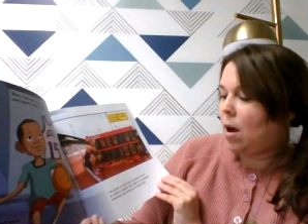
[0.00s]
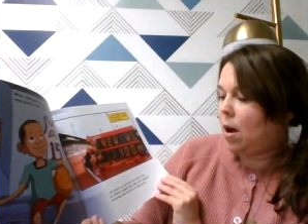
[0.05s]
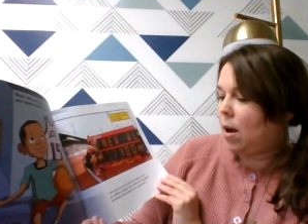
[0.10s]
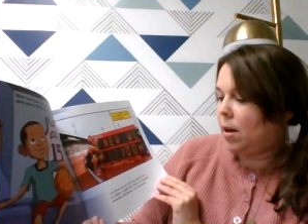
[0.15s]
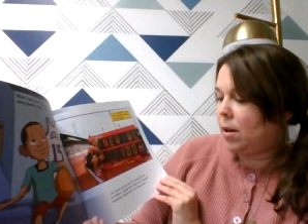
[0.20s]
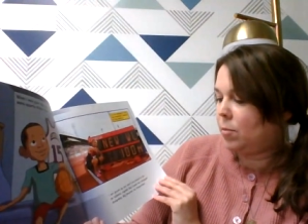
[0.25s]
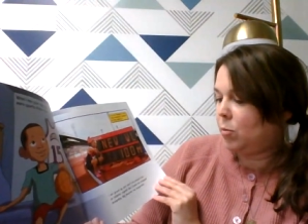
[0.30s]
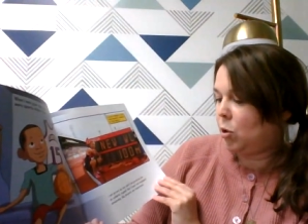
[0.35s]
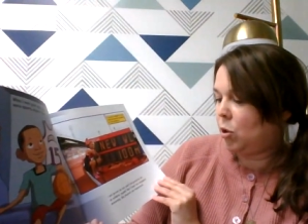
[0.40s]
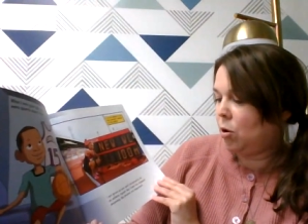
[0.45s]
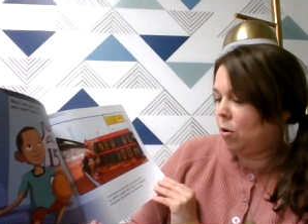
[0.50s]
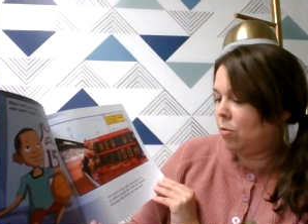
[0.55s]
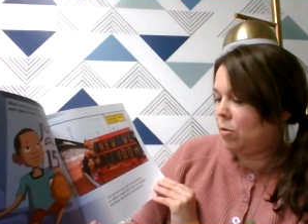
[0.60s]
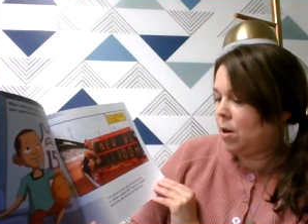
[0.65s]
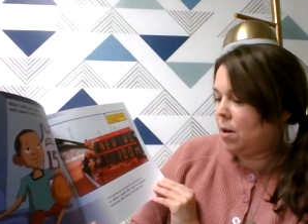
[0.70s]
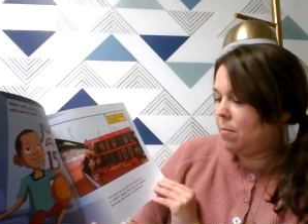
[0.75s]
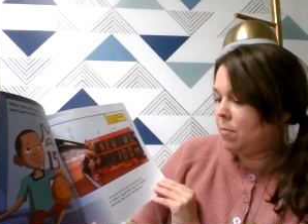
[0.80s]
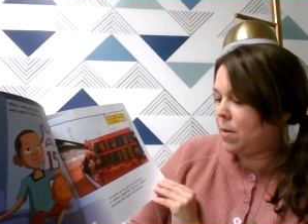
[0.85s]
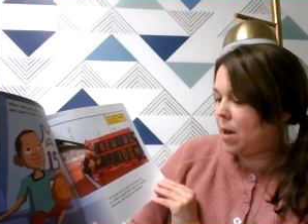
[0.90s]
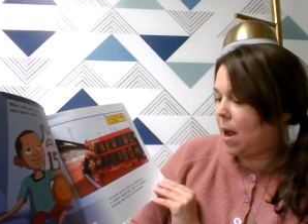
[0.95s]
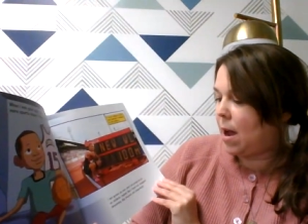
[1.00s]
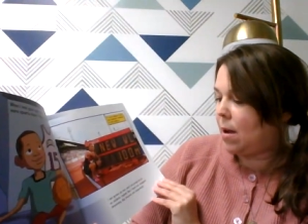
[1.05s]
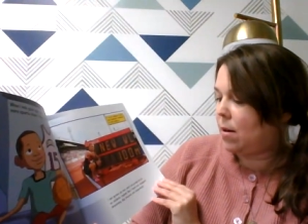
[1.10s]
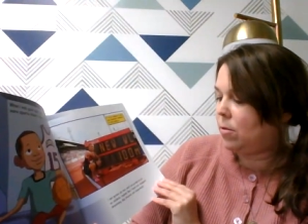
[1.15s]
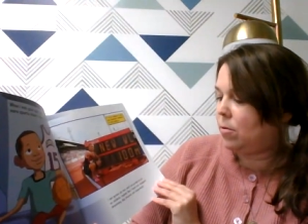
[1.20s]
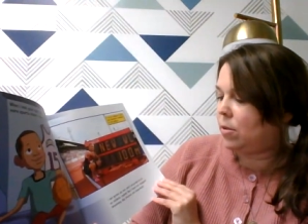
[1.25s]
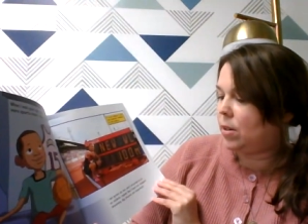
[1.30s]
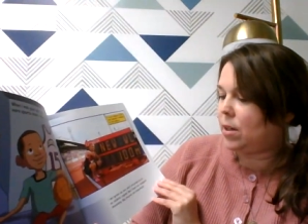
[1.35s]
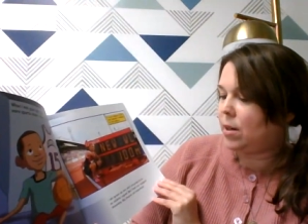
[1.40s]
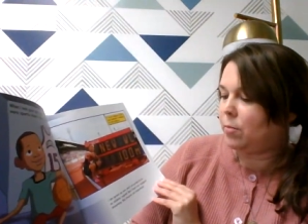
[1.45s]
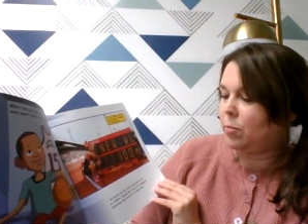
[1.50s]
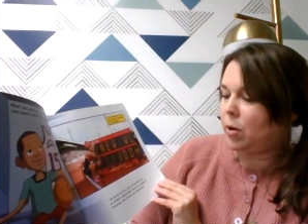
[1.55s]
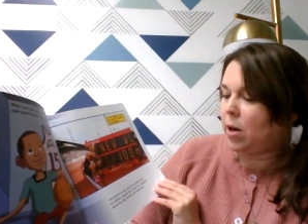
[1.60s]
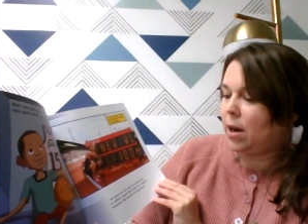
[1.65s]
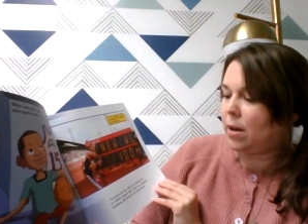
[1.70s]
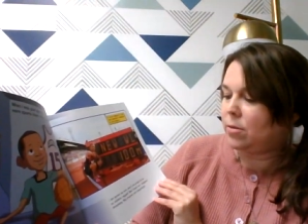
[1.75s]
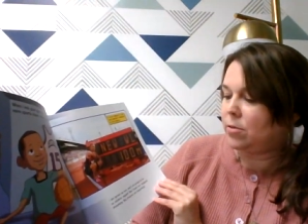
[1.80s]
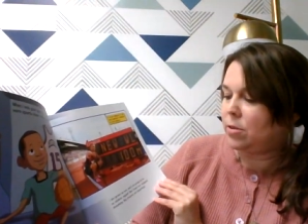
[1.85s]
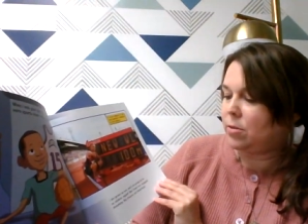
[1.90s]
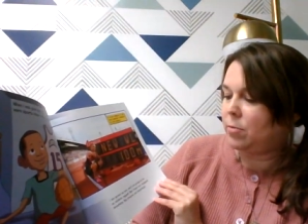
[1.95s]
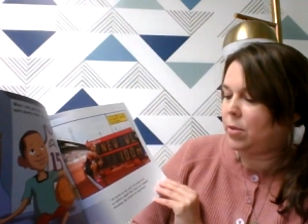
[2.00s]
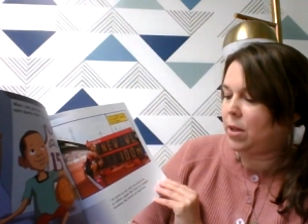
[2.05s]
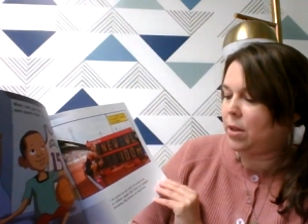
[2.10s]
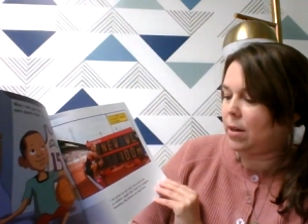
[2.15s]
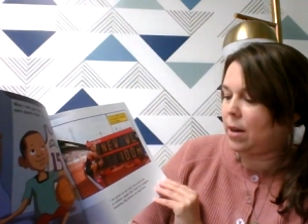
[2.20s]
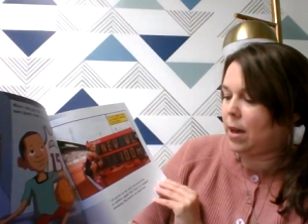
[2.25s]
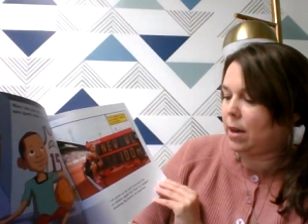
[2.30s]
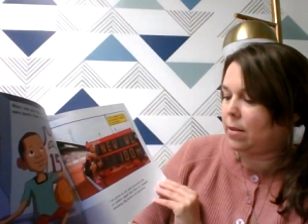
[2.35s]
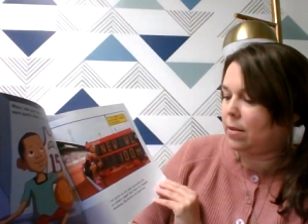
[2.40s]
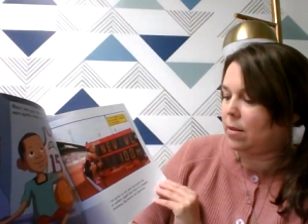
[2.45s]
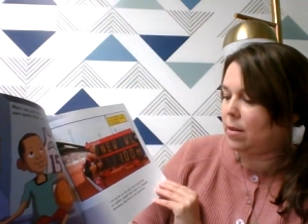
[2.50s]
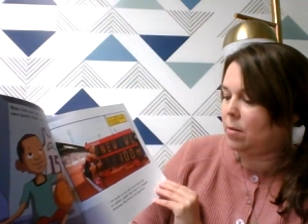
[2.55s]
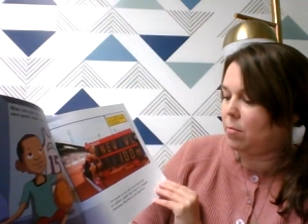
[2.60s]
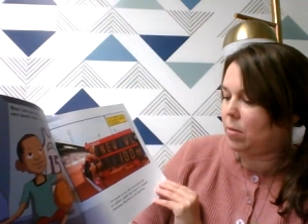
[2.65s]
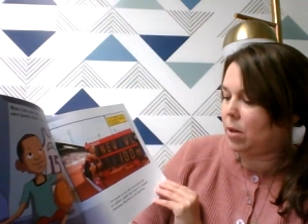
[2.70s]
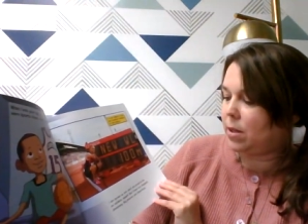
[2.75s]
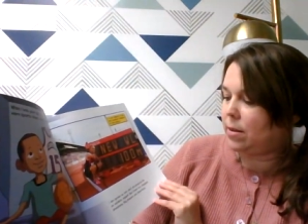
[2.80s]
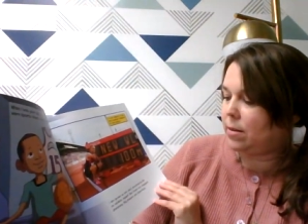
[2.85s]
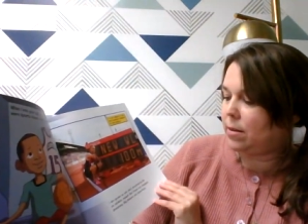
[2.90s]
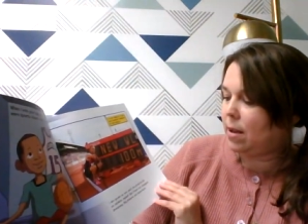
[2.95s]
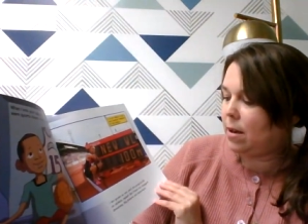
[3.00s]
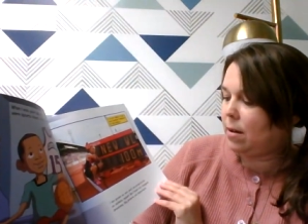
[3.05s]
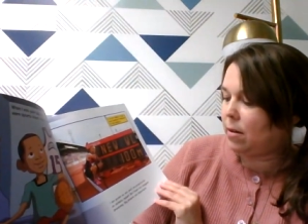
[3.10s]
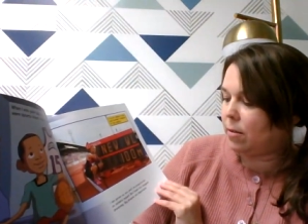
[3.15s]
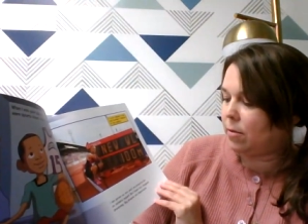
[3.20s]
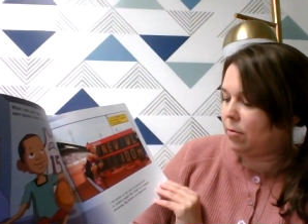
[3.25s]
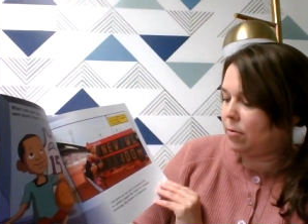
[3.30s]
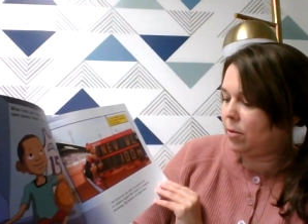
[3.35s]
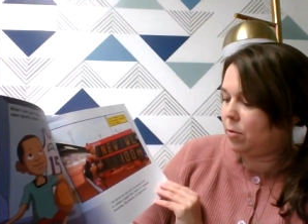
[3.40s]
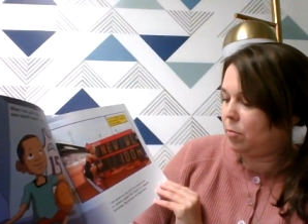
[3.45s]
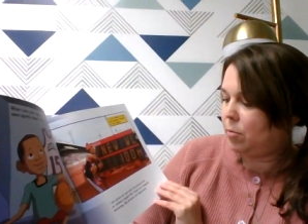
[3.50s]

I'm grown up now and I'm proud to be an athlete myself,